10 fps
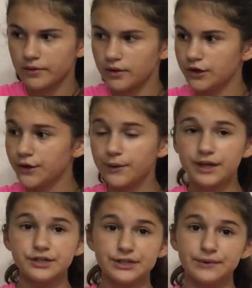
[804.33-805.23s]
you
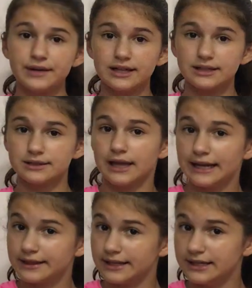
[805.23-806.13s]
can do it
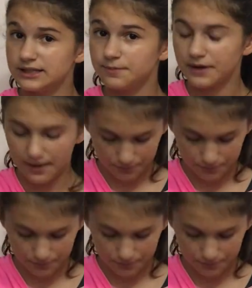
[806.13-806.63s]
like this, but I'm